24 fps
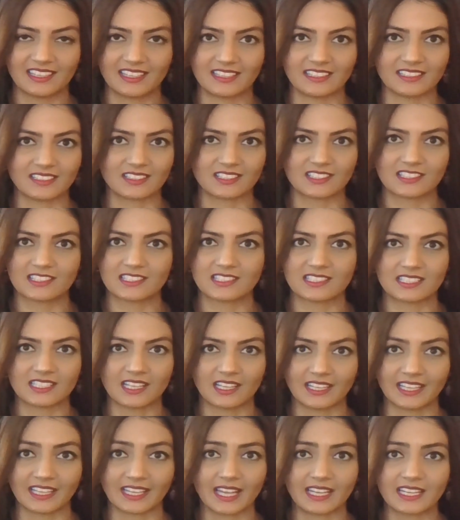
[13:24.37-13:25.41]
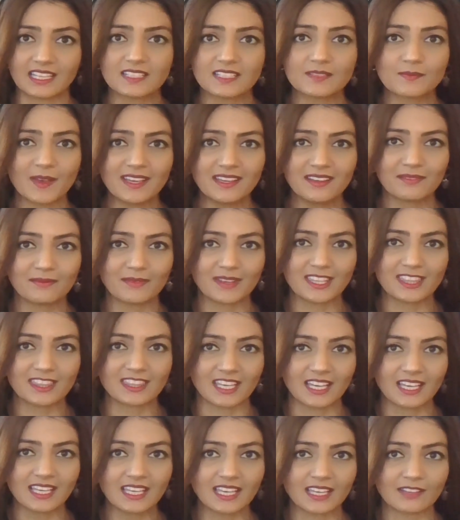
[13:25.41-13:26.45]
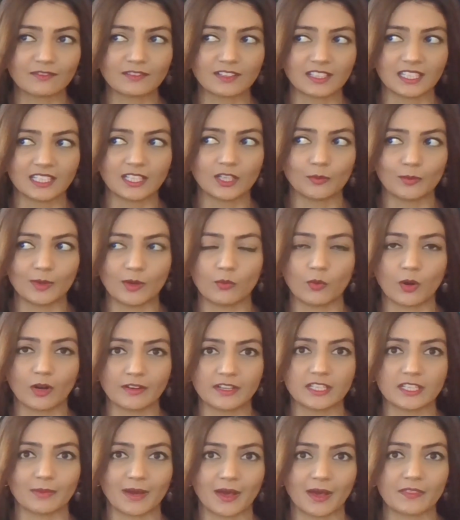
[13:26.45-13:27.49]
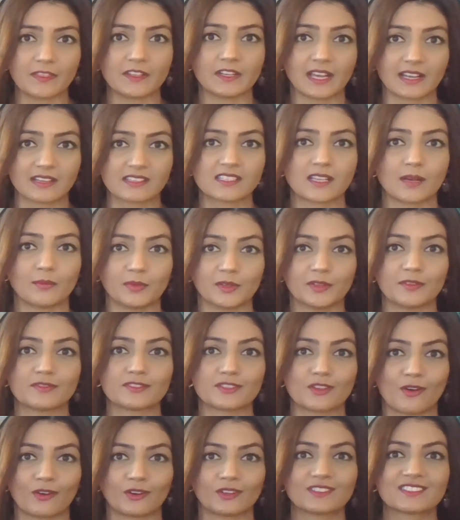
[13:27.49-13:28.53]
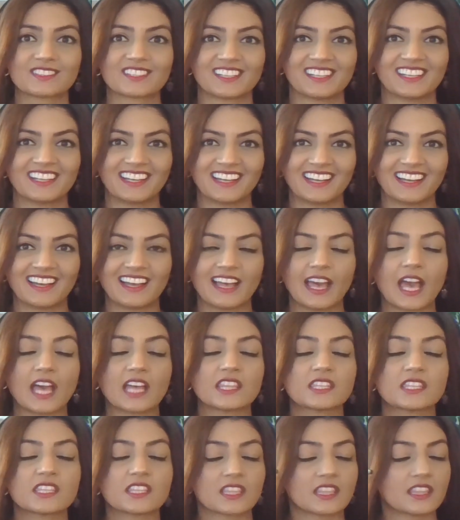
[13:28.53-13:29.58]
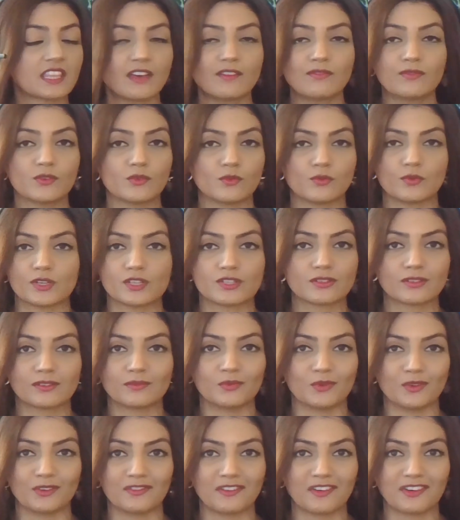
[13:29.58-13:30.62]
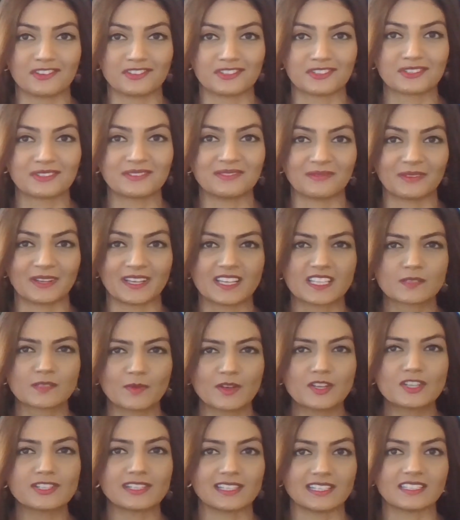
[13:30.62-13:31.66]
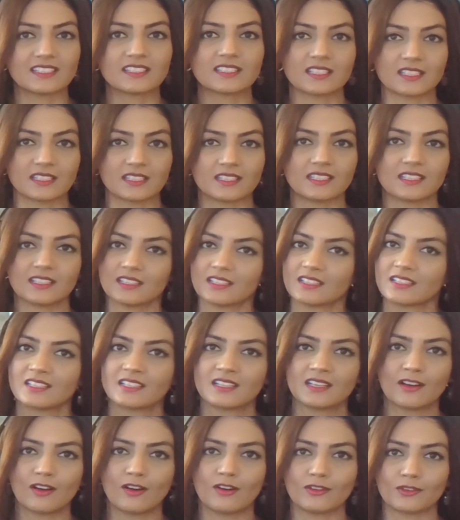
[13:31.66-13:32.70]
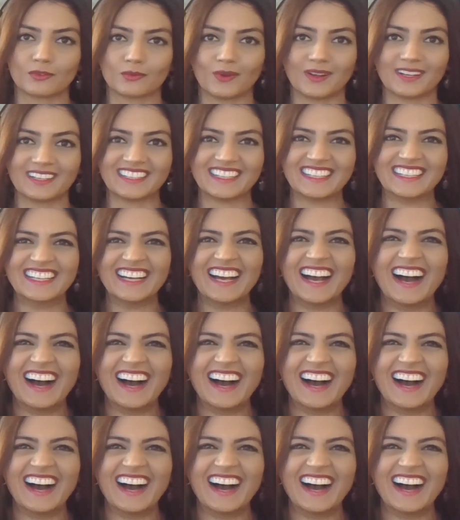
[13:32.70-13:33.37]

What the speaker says: It's stunning, and it's making me think and feel a little bit worried about the next couple of songs. And therefore we should move on, shouldn't we? Especially to the hot one.